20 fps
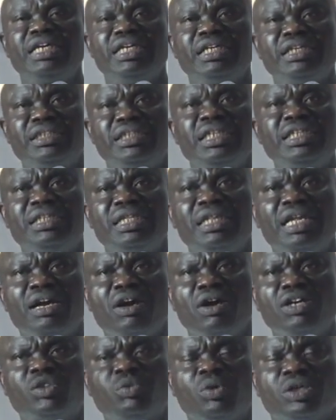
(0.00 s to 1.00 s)
since
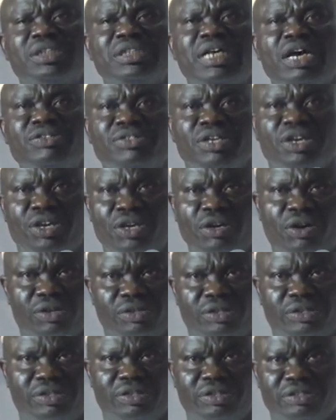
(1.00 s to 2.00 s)
Lagos was now
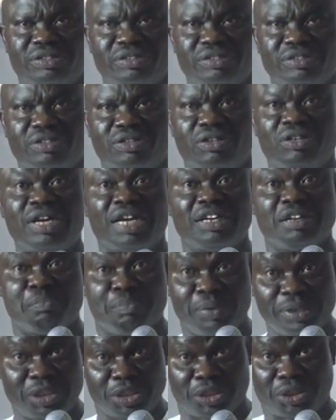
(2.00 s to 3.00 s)
secure under the
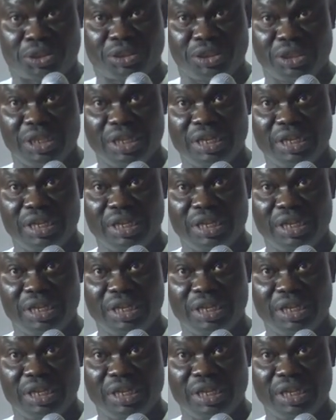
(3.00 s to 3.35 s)
British,